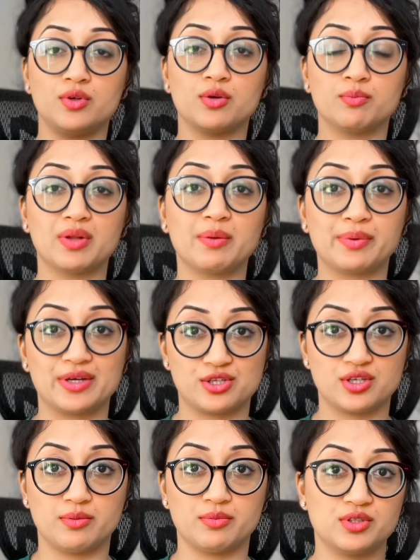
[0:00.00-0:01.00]
blood
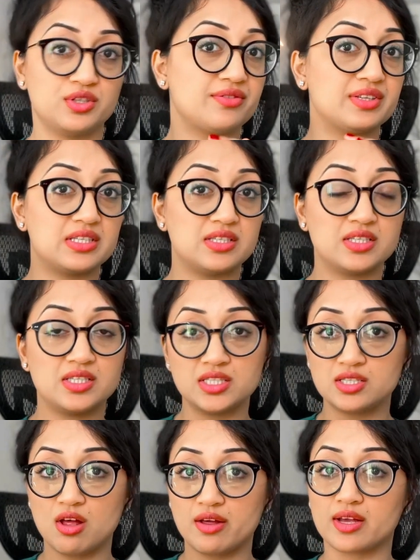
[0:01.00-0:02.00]
pressure numbers. You have the
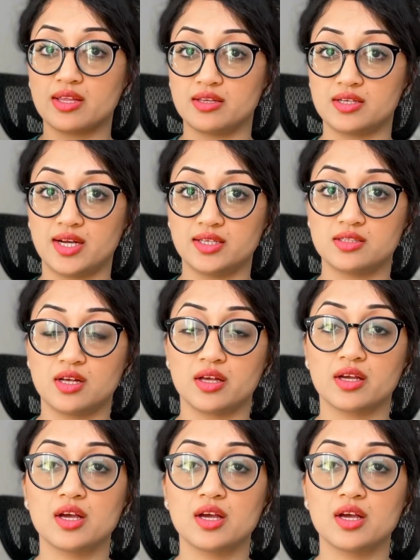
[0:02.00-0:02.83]
systolic and the diastolic.